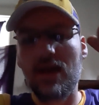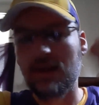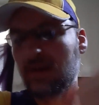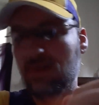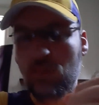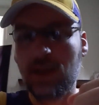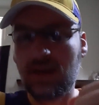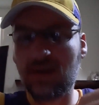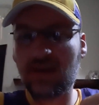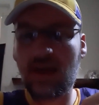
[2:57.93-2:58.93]
Let's win
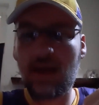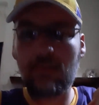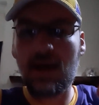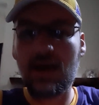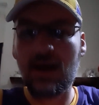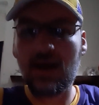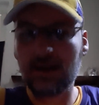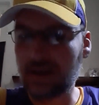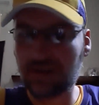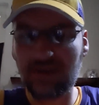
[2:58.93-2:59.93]
this game.
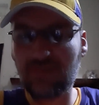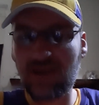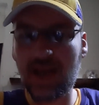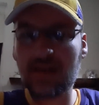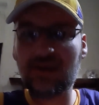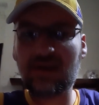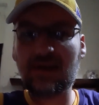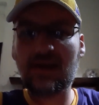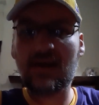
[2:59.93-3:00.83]
Let's advance.